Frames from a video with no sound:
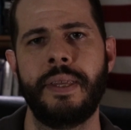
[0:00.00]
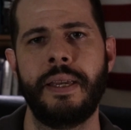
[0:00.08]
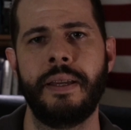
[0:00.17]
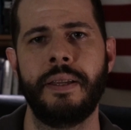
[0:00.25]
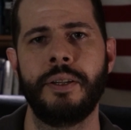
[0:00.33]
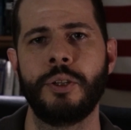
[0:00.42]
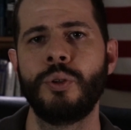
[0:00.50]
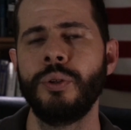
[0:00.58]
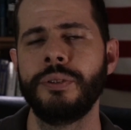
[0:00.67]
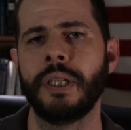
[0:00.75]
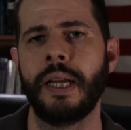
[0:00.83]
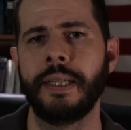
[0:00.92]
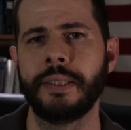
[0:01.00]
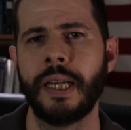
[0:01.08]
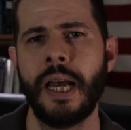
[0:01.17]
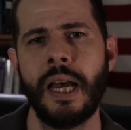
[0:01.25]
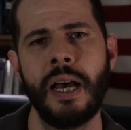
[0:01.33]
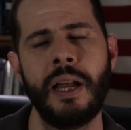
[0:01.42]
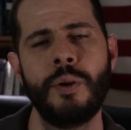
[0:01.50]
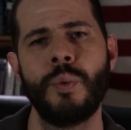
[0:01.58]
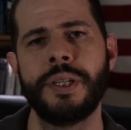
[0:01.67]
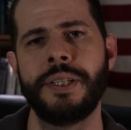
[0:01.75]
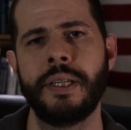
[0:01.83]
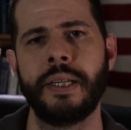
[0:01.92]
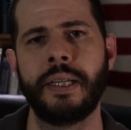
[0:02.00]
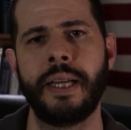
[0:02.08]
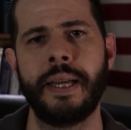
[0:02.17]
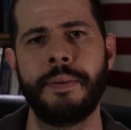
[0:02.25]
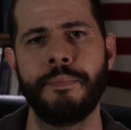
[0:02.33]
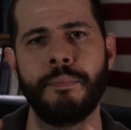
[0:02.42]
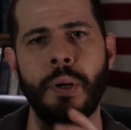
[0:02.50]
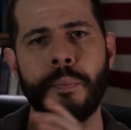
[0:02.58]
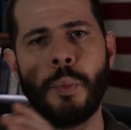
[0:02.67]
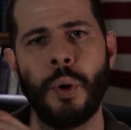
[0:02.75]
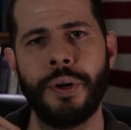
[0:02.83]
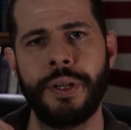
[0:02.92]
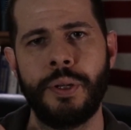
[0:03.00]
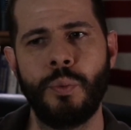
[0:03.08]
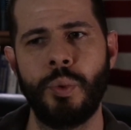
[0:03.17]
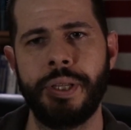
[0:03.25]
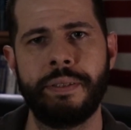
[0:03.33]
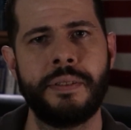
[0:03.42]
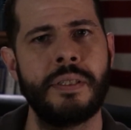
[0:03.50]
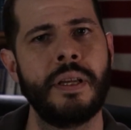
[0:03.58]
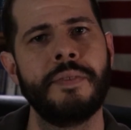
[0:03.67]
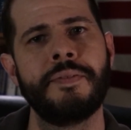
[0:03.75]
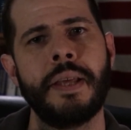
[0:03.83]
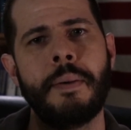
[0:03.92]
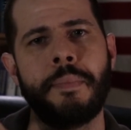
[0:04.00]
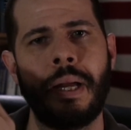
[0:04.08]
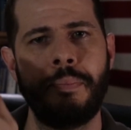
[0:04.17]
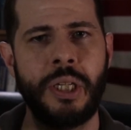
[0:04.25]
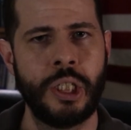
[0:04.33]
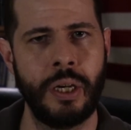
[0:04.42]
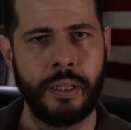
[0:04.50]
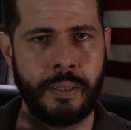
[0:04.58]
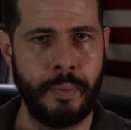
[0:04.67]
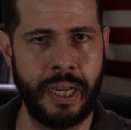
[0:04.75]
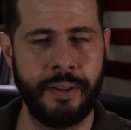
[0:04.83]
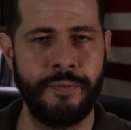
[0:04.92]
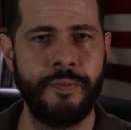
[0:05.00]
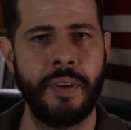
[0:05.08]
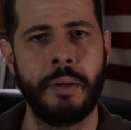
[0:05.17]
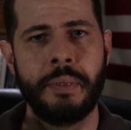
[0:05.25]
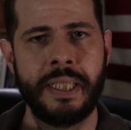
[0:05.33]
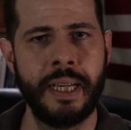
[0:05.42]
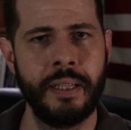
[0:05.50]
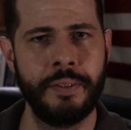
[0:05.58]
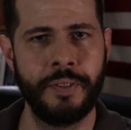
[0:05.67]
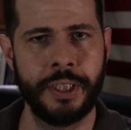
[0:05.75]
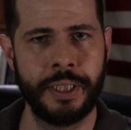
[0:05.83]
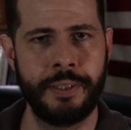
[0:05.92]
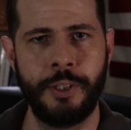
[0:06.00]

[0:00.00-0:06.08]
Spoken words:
in cruise lines, I don't want you to get bombarded with stuff that might be talked about in film and television.